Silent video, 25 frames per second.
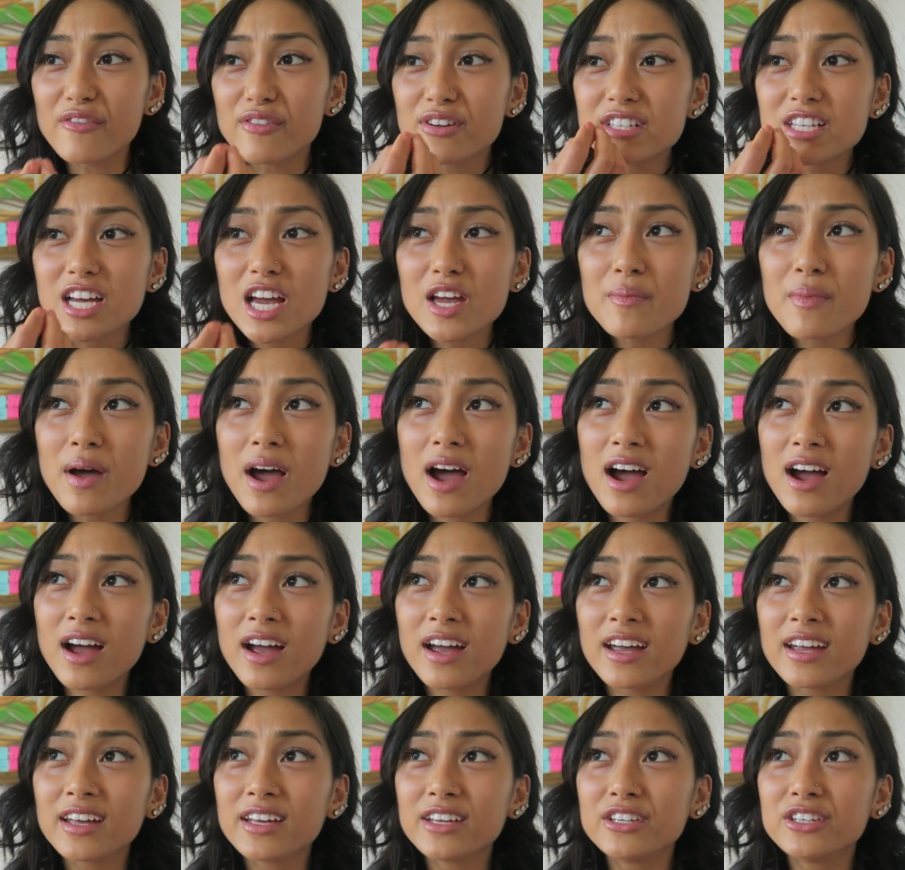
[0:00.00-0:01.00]
every time
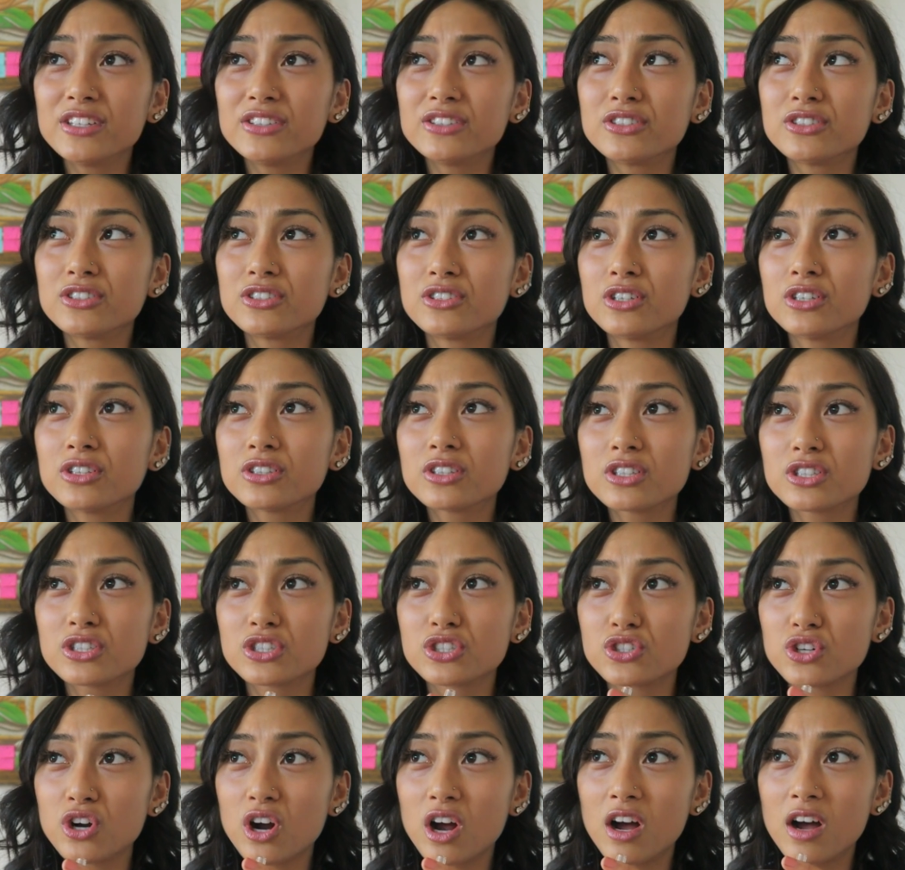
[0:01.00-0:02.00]
I took the
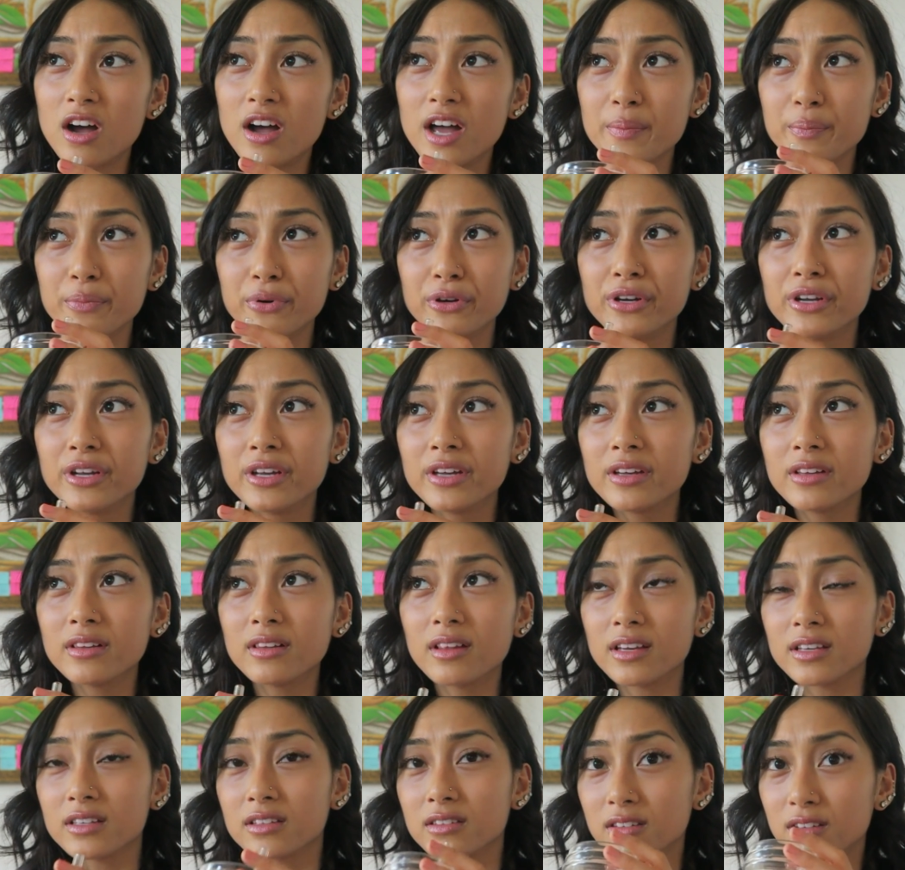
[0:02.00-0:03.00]
straw and put it
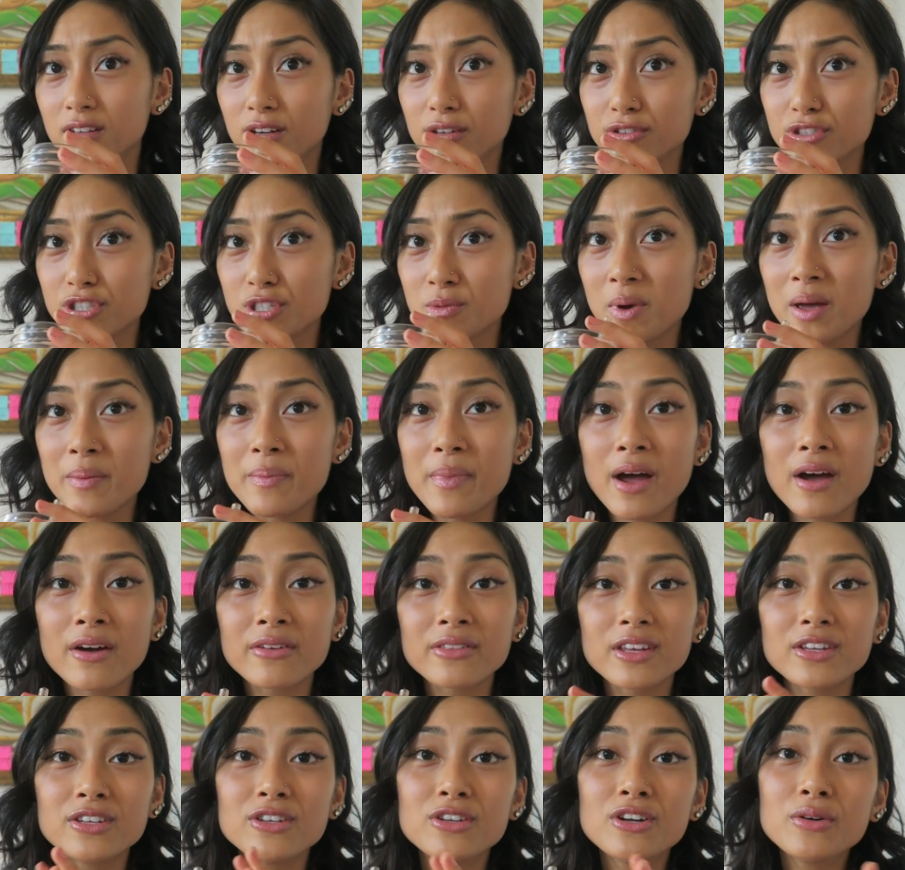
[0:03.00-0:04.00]
like, you know, to my
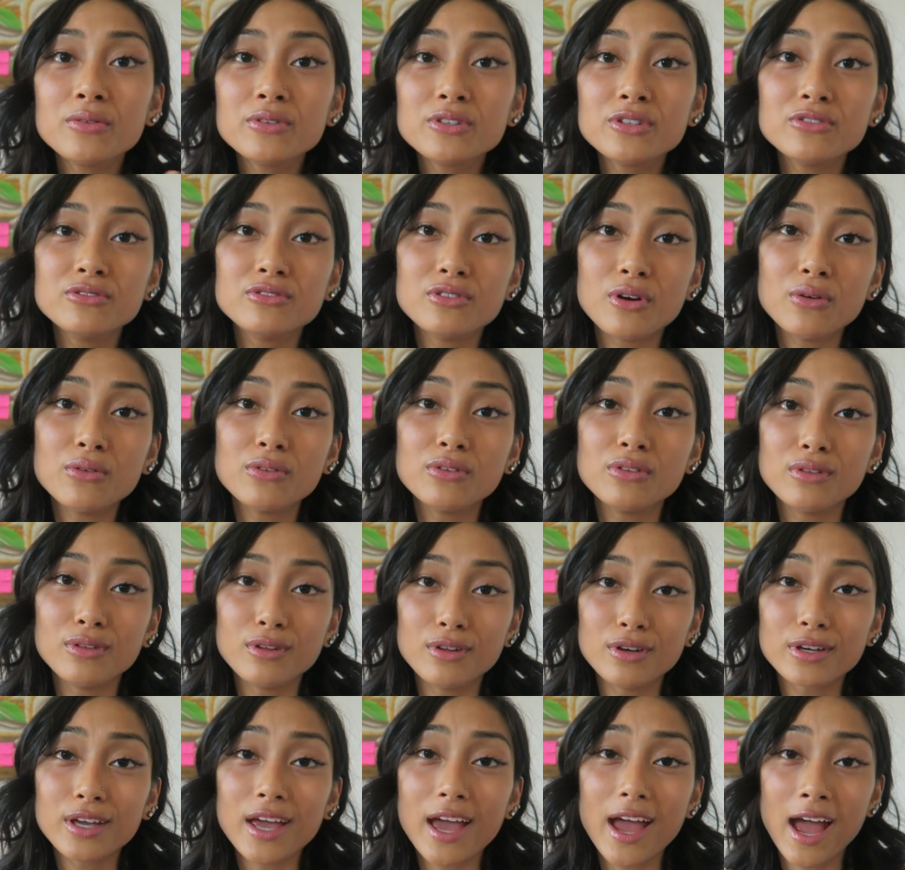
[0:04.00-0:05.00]
mouth. And you know when you don't
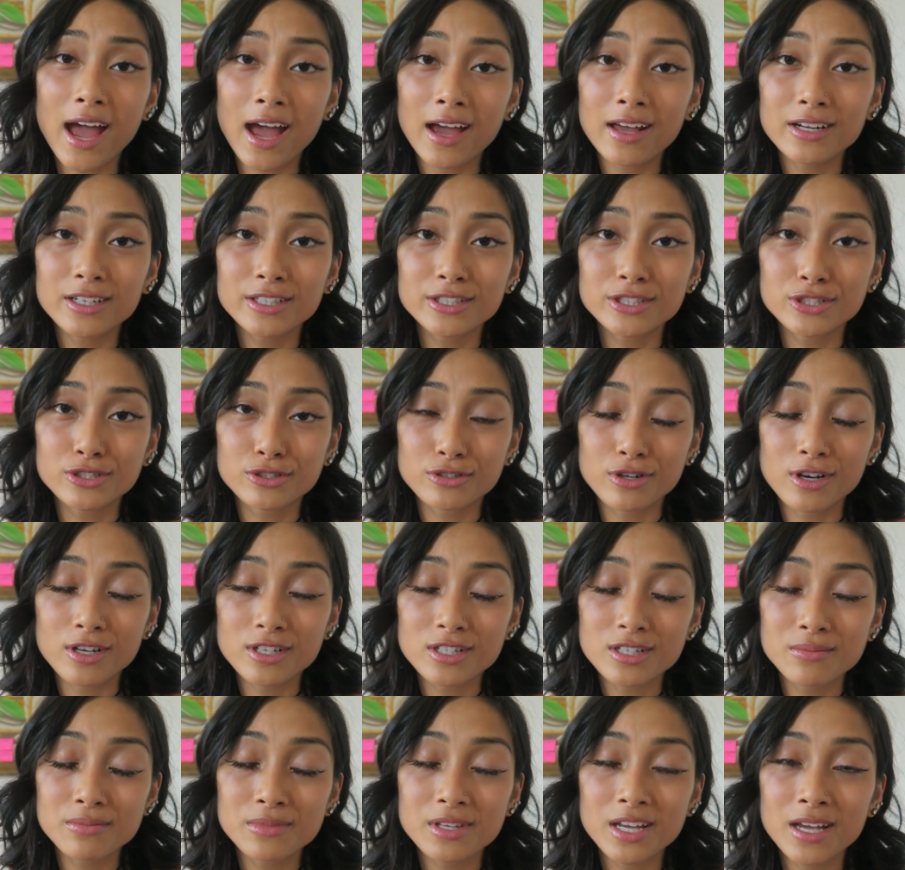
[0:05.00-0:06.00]
look at a straw
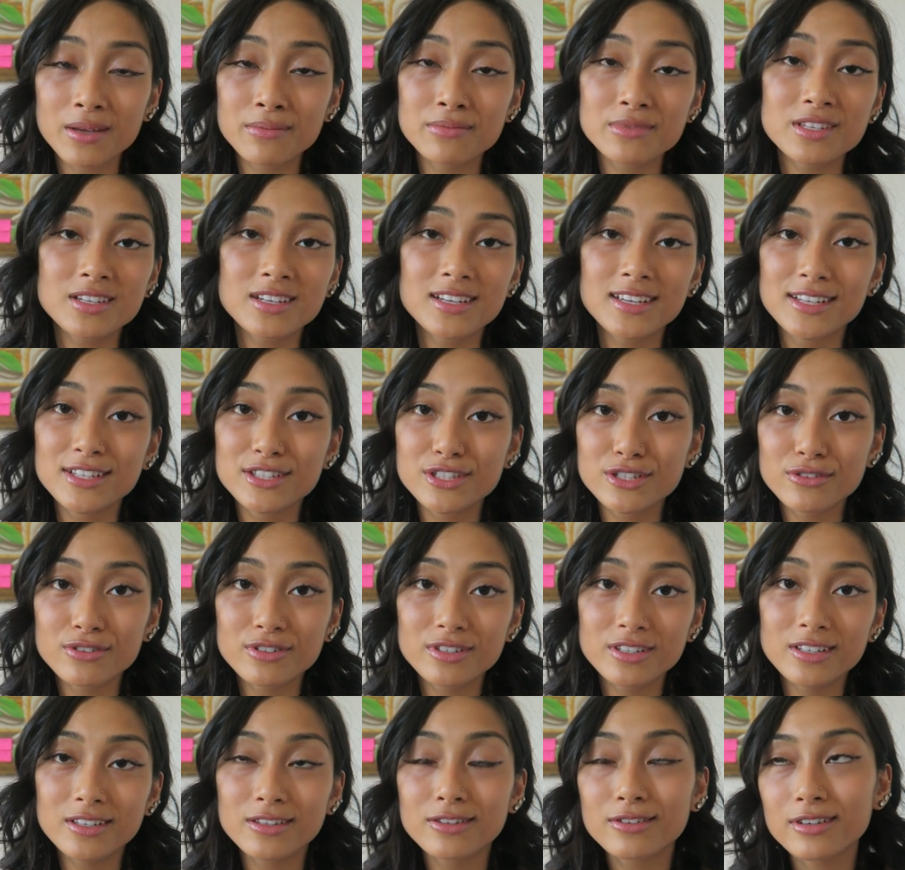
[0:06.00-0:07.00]
sometimes and it hits your
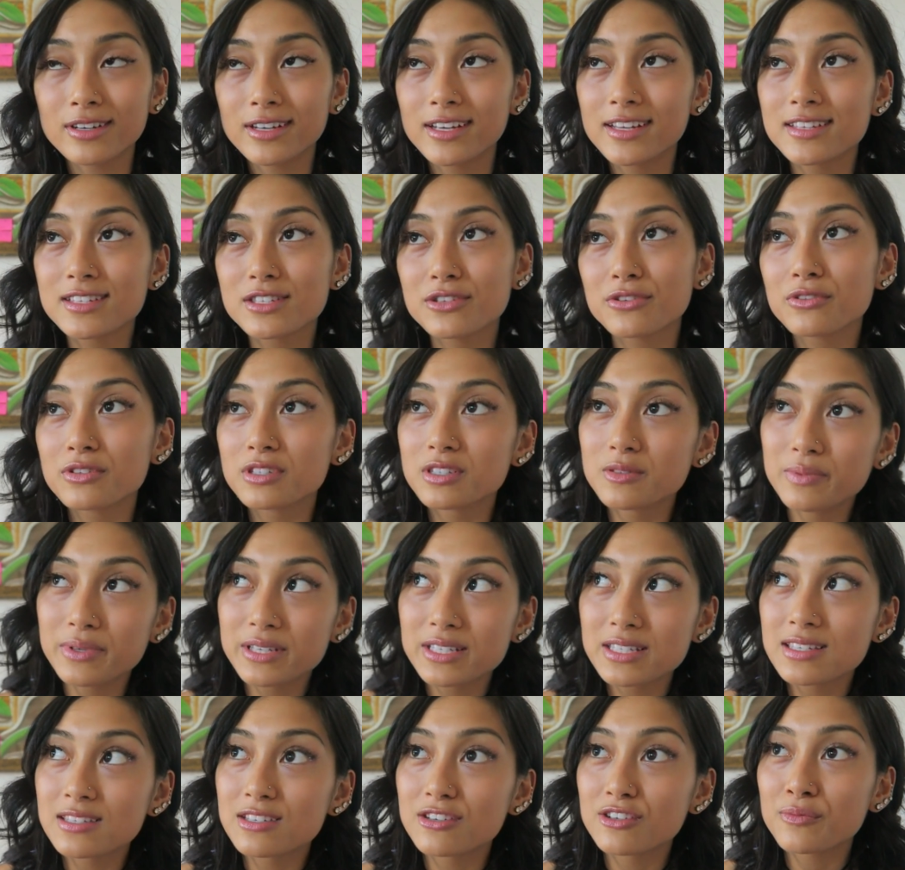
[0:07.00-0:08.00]
teeth or hits certain
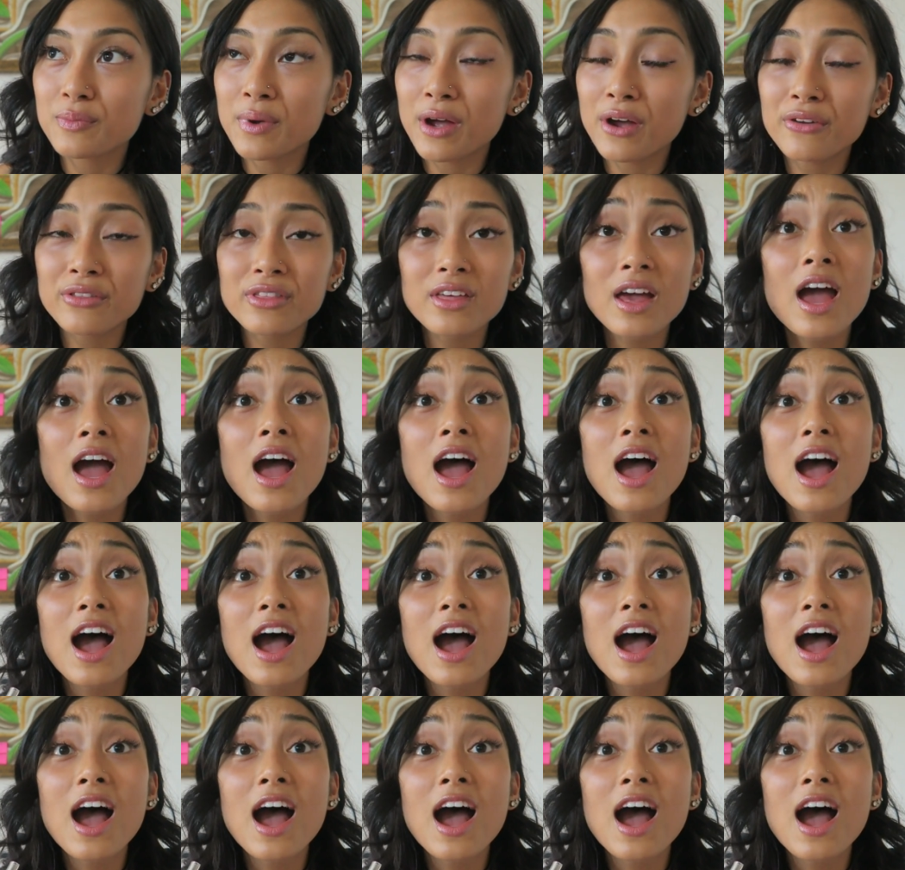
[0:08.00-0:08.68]
places in your mouth?